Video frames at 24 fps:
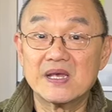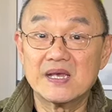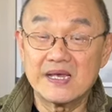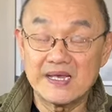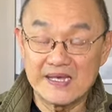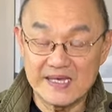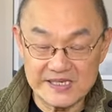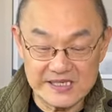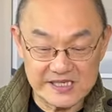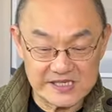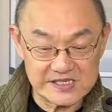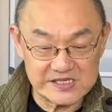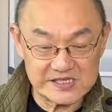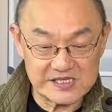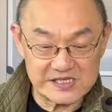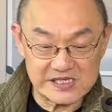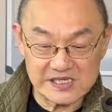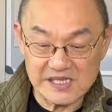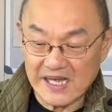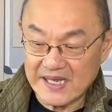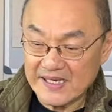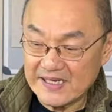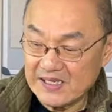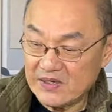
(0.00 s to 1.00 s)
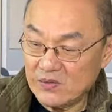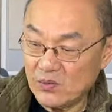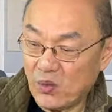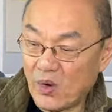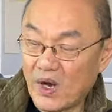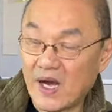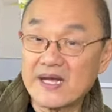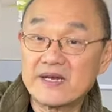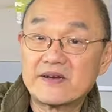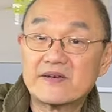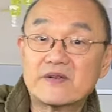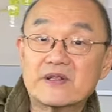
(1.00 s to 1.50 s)
It is slightly
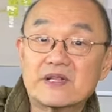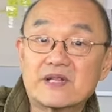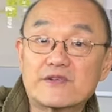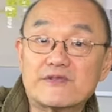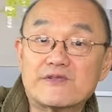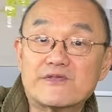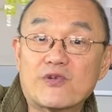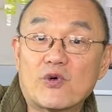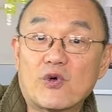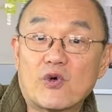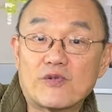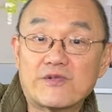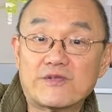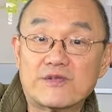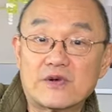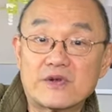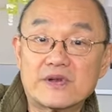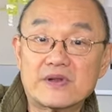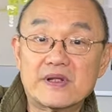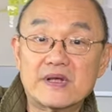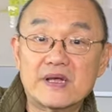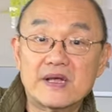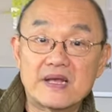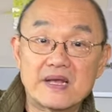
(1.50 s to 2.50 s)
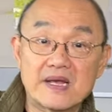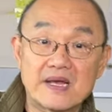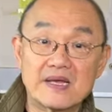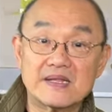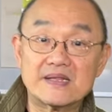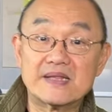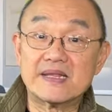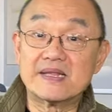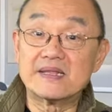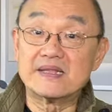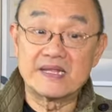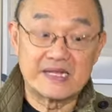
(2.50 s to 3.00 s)
wider in the forefoot
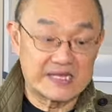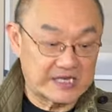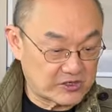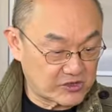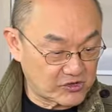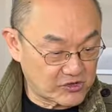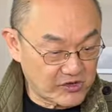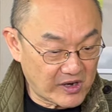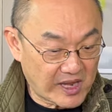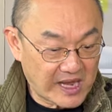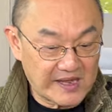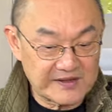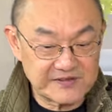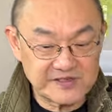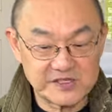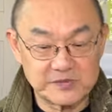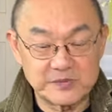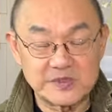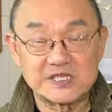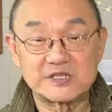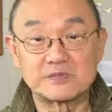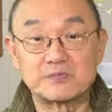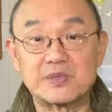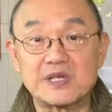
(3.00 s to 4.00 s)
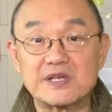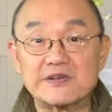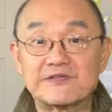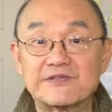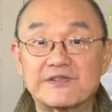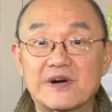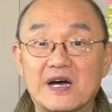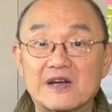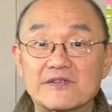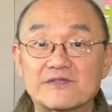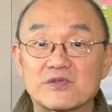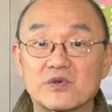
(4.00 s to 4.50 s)
than the Craftsman's B
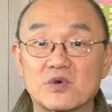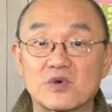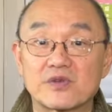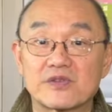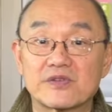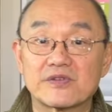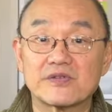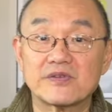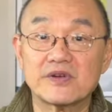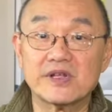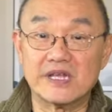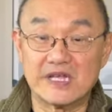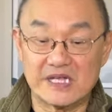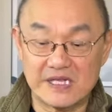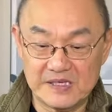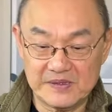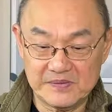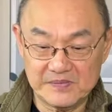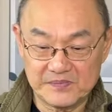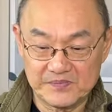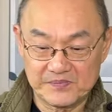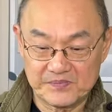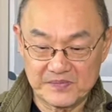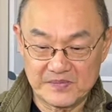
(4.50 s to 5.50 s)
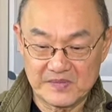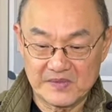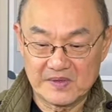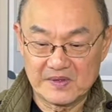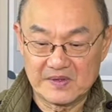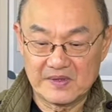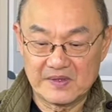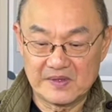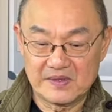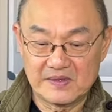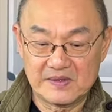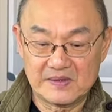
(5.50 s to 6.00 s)
five four three.
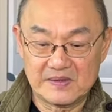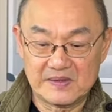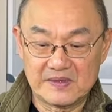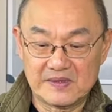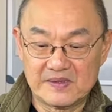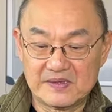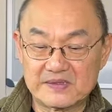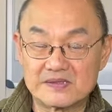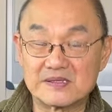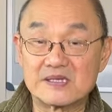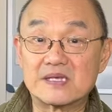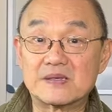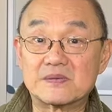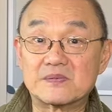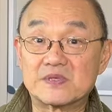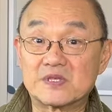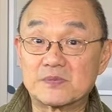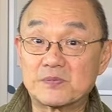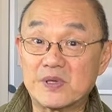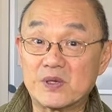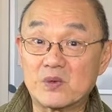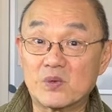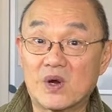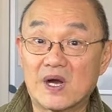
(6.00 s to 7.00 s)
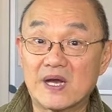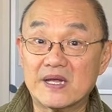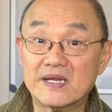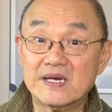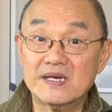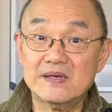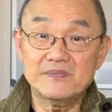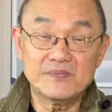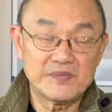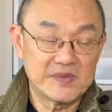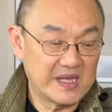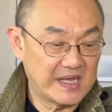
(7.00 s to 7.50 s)
See, it's a bit
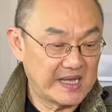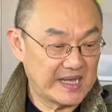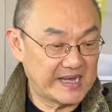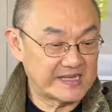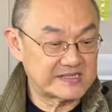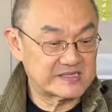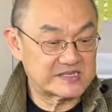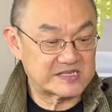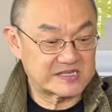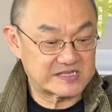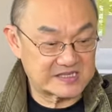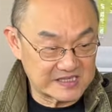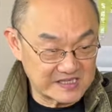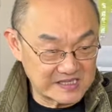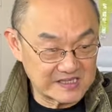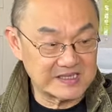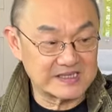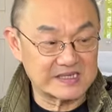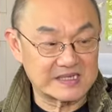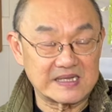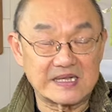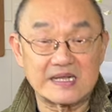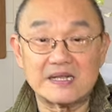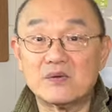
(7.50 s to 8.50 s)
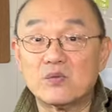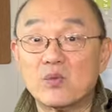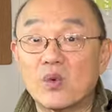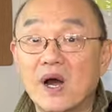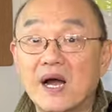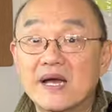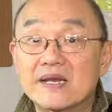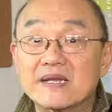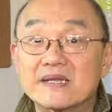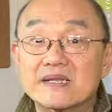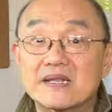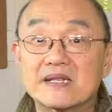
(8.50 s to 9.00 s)
wider, and certainly
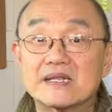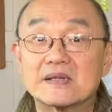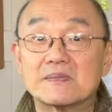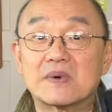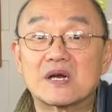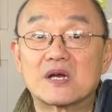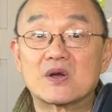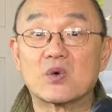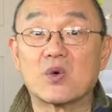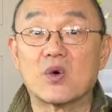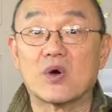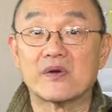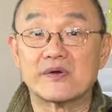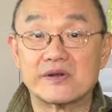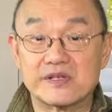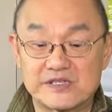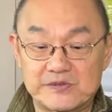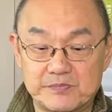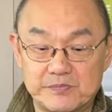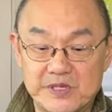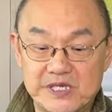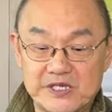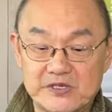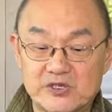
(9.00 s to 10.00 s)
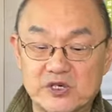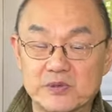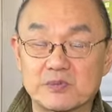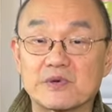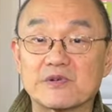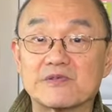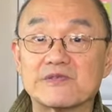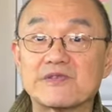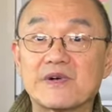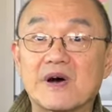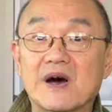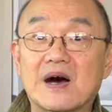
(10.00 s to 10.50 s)
wider than the Macquarie's B five five
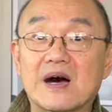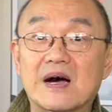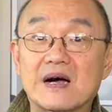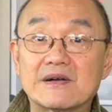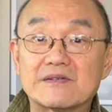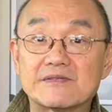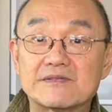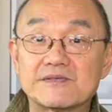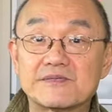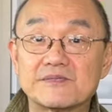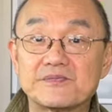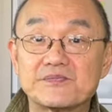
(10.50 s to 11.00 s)
five.